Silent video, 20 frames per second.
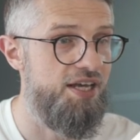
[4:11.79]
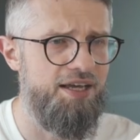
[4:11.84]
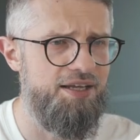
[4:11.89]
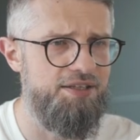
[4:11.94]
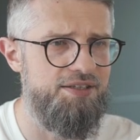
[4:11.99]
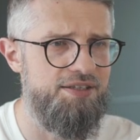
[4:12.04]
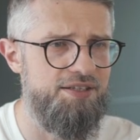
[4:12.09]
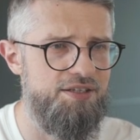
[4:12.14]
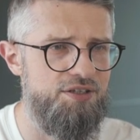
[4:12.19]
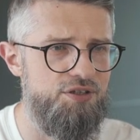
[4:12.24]

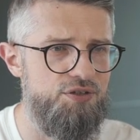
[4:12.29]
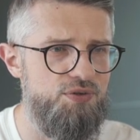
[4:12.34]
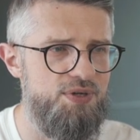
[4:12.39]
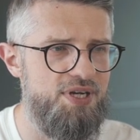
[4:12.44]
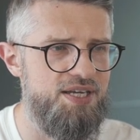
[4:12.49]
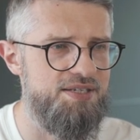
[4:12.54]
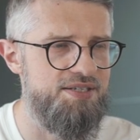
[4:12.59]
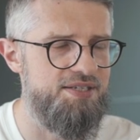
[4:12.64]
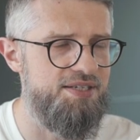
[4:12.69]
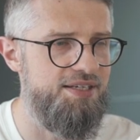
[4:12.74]
And you
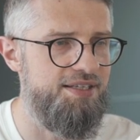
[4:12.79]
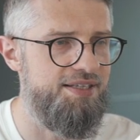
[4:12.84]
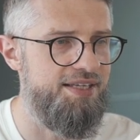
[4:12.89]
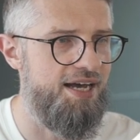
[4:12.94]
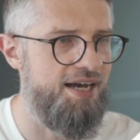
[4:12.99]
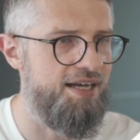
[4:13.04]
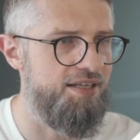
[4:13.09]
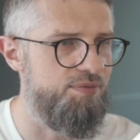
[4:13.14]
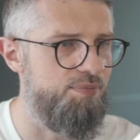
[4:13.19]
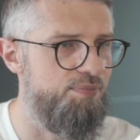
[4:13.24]
can see
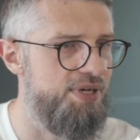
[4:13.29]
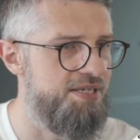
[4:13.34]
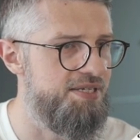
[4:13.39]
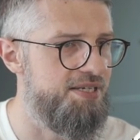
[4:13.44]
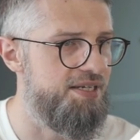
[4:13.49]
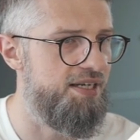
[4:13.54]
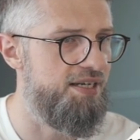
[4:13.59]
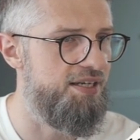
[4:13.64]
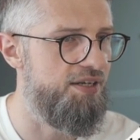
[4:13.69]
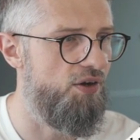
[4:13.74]
that
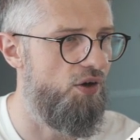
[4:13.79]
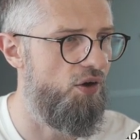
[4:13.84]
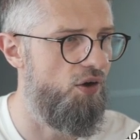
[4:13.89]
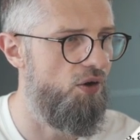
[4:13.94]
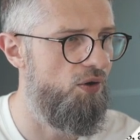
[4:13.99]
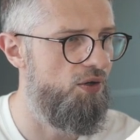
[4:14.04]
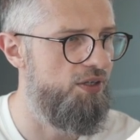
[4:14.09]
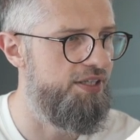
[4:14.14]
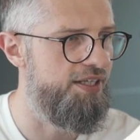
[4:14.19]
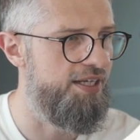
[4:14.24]
basically
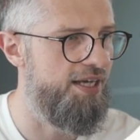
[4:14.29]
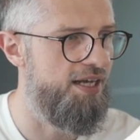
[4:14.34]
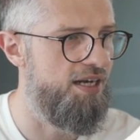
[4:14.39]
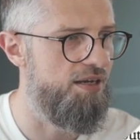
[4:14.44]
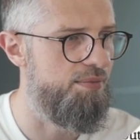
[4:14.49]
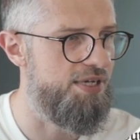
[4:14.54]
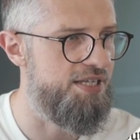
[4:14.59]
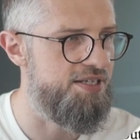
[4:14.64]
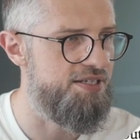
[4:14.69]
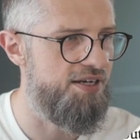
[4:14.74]
all the
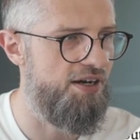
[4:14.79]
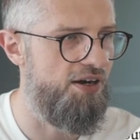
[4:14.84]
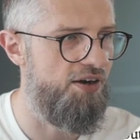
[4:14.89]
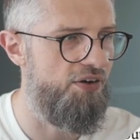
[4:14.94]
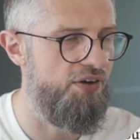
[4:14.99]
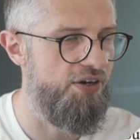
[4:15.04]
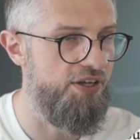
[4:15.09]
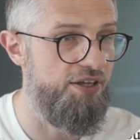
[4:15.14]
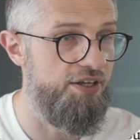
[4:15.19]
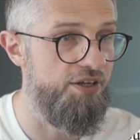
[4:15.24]
elements
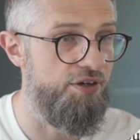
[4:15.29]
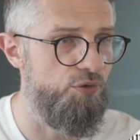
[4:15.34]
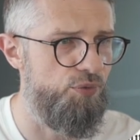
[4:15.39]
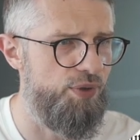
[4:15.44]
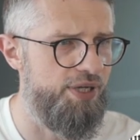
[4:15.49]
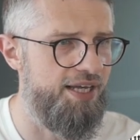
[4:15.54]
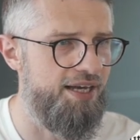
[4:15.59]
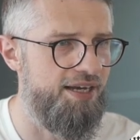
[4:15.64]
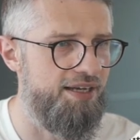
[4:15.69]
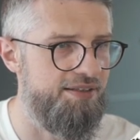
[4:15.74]
are here.
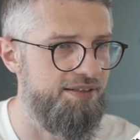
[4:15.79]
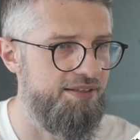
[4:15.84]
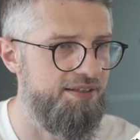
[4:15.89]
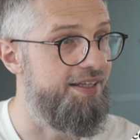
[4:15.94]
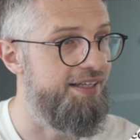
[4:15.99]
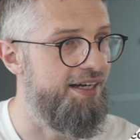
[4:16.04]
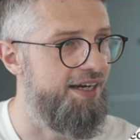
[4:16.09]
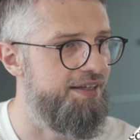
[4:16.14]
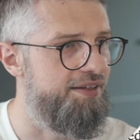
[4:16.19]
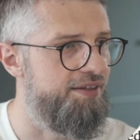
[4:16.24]
We get the
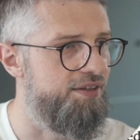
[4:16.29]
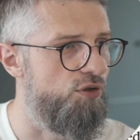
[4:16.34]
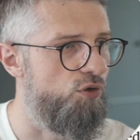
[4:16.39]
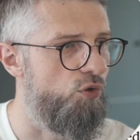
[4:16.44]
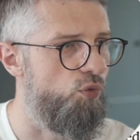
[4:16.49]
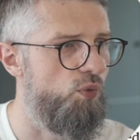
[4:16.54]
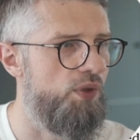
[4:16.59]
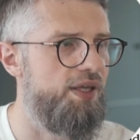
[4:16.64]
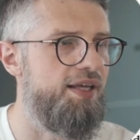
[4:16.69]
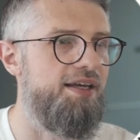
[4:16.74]
title,
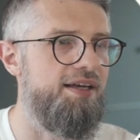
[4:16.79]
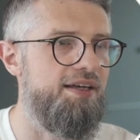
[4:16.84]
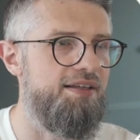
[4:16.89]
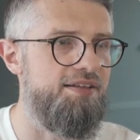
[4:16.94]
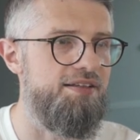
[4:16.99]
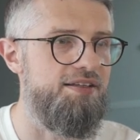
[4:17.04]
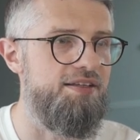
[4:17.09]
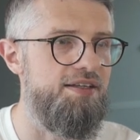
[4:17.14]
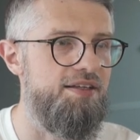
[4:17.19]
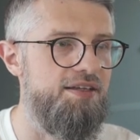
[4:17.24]
we
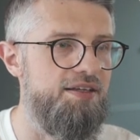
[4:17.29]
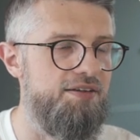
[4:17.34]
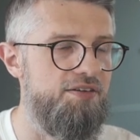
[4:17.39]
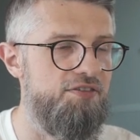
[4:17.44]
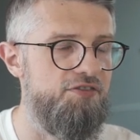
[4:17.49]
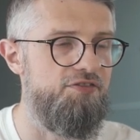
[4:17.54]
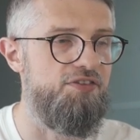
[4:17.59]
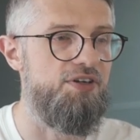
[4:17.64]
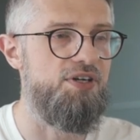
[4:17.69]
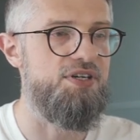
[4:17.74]
get the
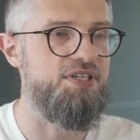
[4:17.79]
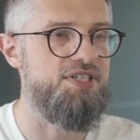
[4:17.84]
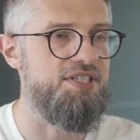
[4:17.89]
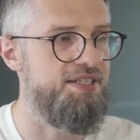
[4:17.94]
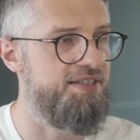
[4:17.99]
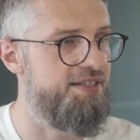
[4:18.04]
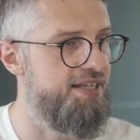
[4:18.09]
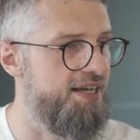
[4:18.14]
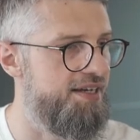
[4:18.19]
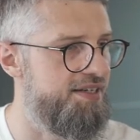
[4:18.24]

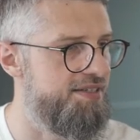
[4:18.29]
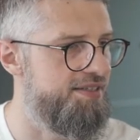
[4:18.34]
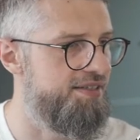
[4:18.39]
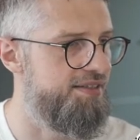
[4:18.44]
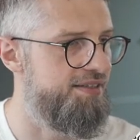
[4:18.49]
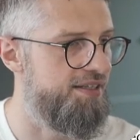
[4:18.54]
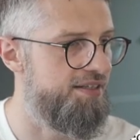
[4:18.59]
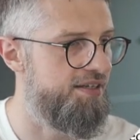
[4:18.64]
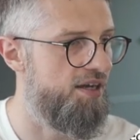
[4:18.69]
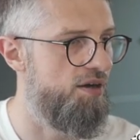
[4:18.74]
first
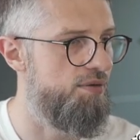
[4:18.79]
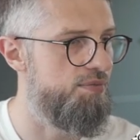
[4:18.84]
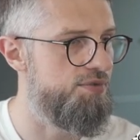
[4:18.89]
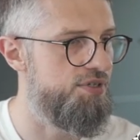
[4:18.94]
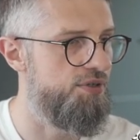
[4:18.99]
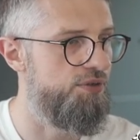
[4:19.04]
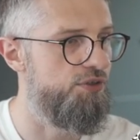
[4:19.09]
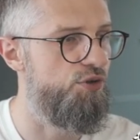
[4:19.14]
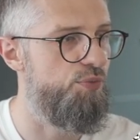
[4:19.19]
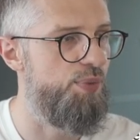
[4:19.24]
text that
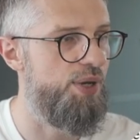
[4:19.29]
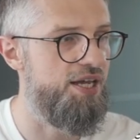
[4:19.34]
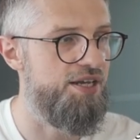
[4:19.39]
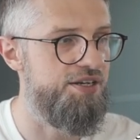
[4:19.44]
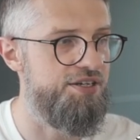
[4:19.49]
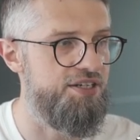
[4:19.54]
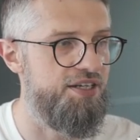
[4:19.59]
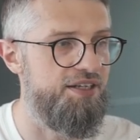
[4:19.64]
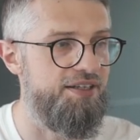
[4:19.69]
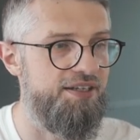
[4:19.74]
comes on the
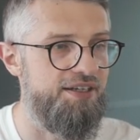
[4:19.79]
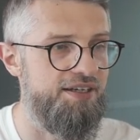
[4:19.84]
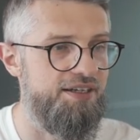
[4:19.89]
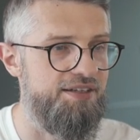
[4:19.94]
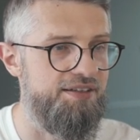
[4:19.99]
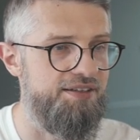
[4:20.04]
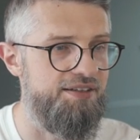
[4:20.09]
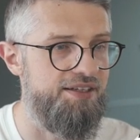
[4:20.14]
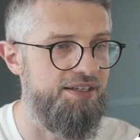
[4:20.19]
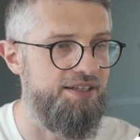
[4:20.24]
page, and
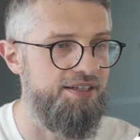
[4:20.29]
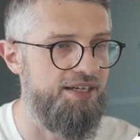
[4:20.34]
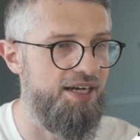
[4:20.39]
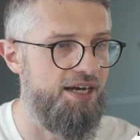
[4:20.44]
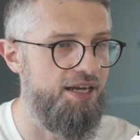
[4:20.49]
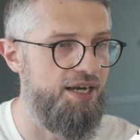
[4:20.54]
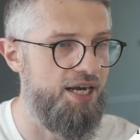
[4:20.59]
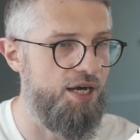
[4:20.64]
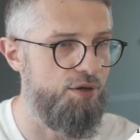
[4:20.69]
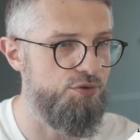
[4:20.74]
then the
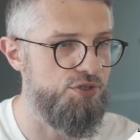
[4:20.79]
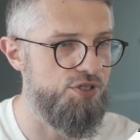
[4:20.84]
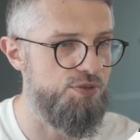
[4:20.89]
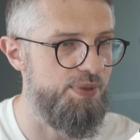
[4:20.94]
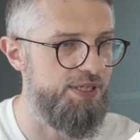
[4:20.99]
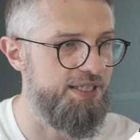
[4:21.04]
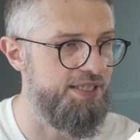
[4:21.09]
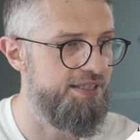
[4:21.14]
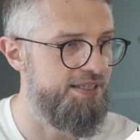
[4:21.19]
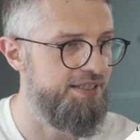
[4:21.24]

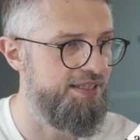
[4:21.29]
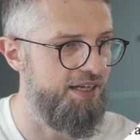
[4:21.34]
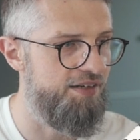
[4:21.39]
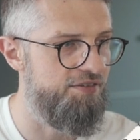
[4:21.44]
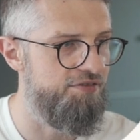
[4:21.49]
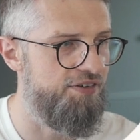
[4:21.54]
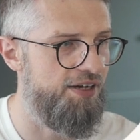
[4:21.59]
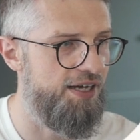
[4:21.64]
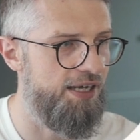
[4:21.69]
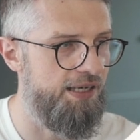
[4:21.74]
announcement,
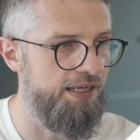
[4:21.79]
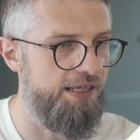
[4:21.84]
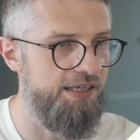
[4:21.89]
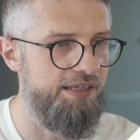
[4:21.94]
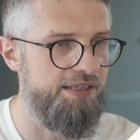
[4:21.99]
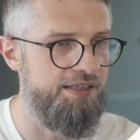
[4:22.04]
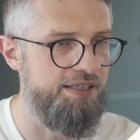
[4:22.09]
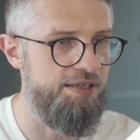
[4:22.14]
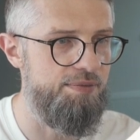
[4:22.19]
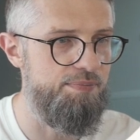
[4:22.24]
and
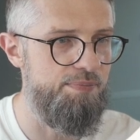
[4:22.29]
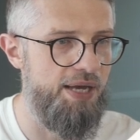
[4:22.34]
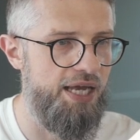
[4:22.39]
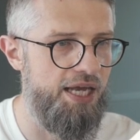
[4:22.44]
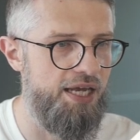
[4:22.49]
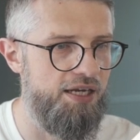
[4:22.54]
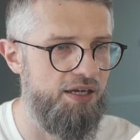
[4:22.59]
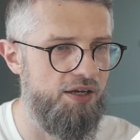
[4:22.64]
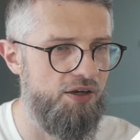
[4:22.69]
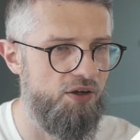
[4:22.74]
finally the
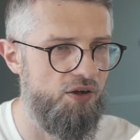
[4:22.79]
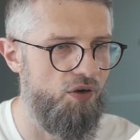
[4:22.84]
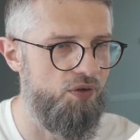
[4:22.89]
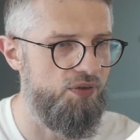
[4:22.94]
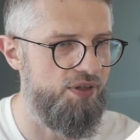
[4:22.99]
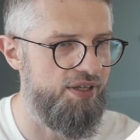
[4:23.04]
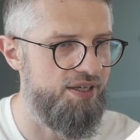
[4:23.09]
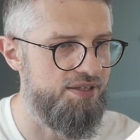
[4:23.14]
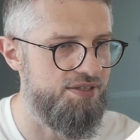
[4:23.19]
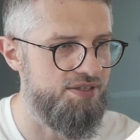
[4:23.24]
main
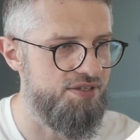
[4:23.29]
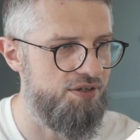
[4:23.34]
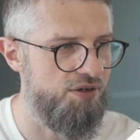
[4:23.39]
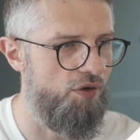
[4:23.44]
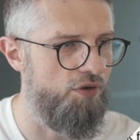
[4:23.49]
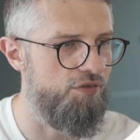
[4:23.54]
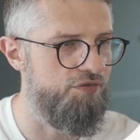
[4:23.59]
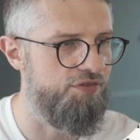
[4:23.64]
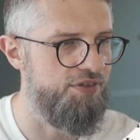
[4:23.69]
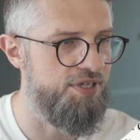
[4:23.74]
contents
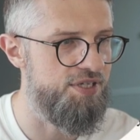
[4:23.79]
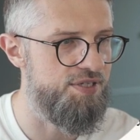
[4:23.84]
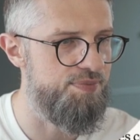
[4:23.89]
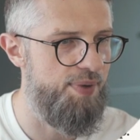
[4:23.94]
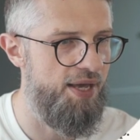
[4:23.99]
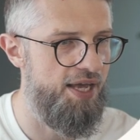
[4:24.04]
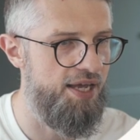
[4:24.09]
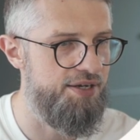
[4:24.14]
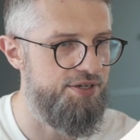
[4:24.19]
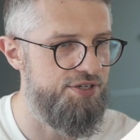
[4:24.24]
of this
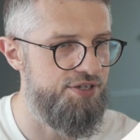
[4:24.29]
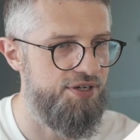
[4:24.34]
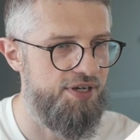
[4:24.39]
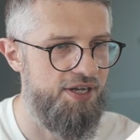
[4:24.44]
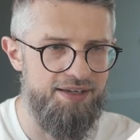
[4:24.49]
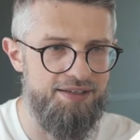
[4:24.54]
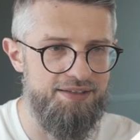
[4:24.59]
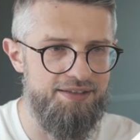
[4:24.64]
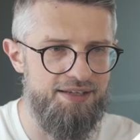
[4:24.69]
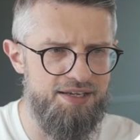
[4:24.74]
page.
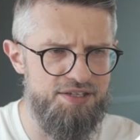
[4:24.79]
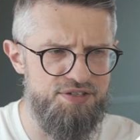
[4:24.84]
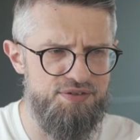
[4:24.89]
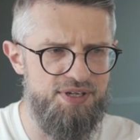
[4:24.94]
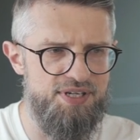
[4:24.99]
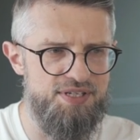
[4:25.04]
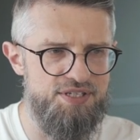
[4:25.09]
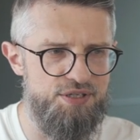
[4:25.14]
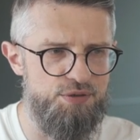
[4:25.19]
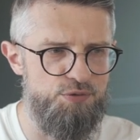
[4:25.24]
And as you
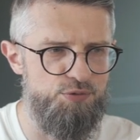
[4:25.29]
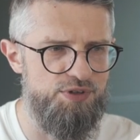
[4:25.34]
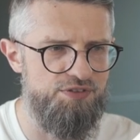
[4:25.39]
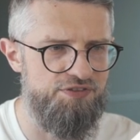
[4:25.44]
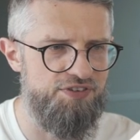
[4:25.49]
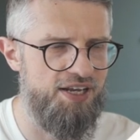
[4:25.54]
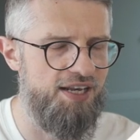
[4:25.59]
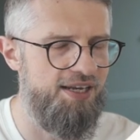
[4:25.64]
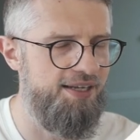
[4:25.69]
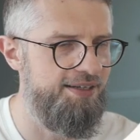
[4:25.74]
can see,
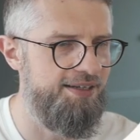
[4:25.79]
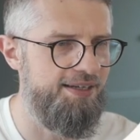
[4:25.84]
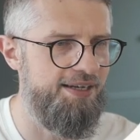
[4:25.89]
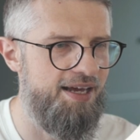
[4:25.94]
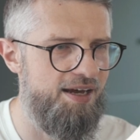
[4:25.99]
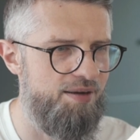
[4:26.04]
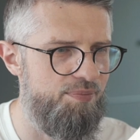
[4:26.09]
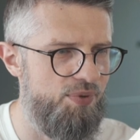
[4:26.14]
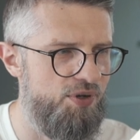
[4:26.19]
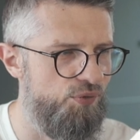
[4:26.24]
we've cleaned it
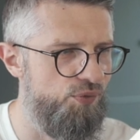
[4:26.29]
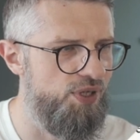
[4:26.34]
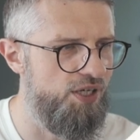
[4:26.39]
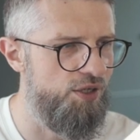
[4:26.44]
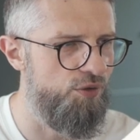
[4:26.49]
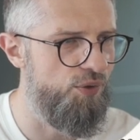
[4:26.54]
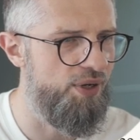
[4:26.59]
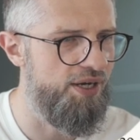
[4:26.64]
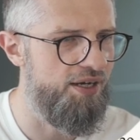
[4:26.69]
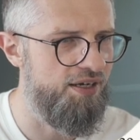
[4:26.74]
up
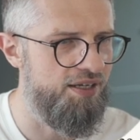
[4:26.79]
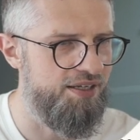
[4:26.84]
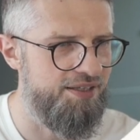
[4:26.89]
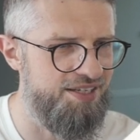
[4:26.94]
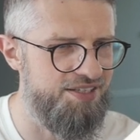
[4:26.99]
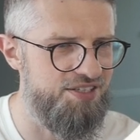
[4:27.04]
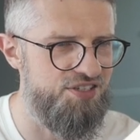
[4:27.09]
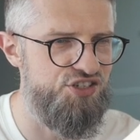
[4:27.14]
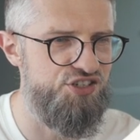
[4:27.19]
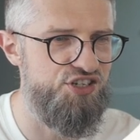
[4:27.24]
really well.
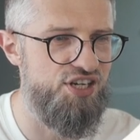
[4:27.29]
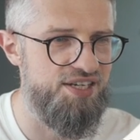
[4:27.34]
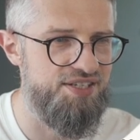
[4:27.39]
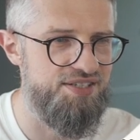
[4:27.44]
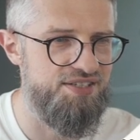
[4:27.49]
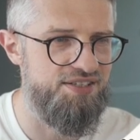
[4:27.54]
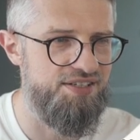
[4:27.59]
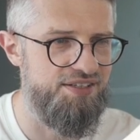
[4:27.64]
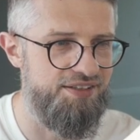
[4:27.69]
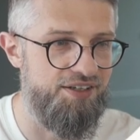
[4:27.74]
It's
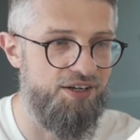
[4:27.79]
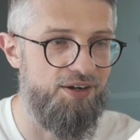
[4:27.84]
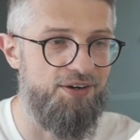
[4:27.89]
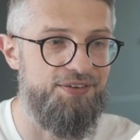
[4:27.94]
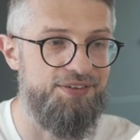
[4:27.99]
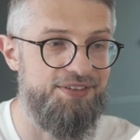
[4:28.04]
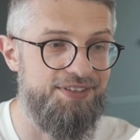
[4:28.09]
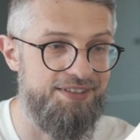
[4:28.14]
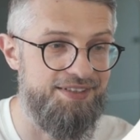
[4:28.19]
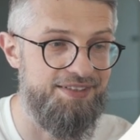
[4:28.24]
just the
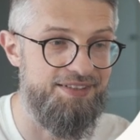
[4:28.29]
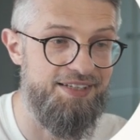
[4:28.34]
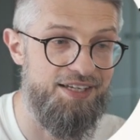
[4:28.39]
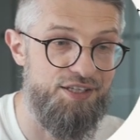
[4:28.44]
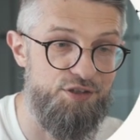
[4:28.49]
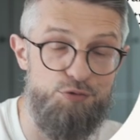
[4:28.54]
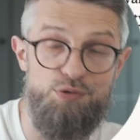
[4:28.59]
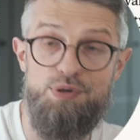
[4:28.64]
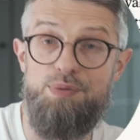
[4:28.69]
content that